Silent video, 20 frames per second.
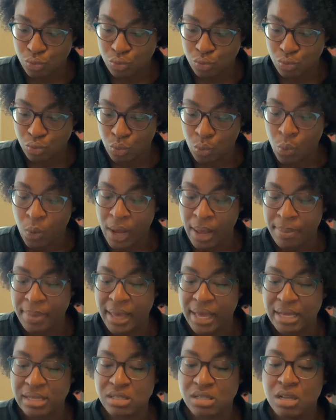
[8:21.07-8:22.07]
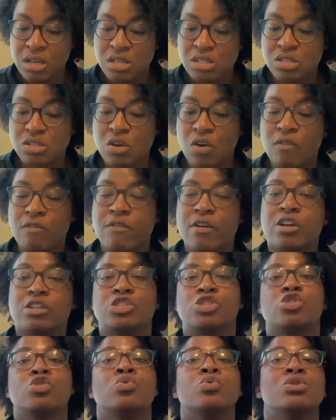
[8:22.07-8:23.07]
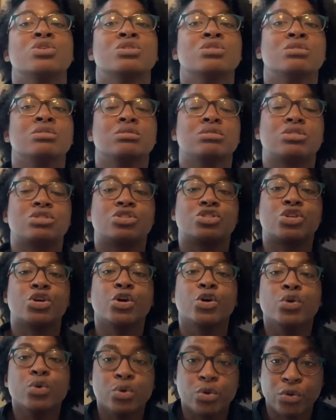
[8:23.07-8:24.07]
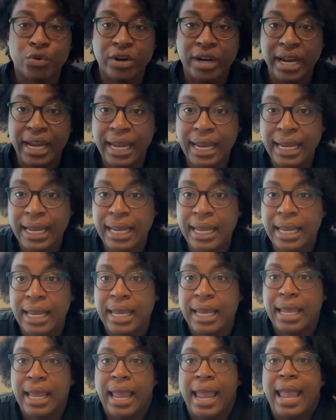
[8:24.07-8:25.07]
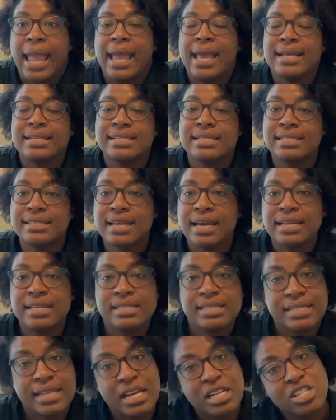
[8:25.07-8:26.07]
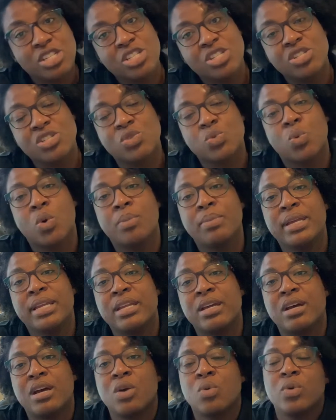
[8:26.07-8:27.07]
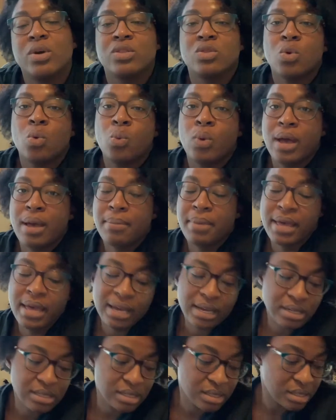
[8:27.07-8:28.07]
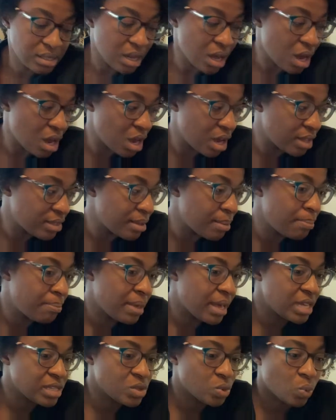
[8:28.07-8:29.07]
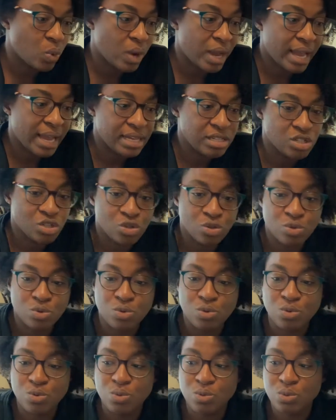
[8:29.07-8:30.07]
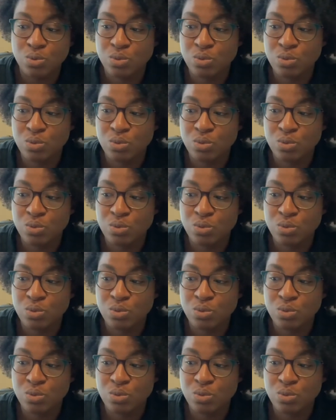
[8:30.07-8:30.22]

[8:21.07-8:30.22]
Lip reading: WebEx. So virtual tutoring and study sessions will be done with the WebEx. The best way to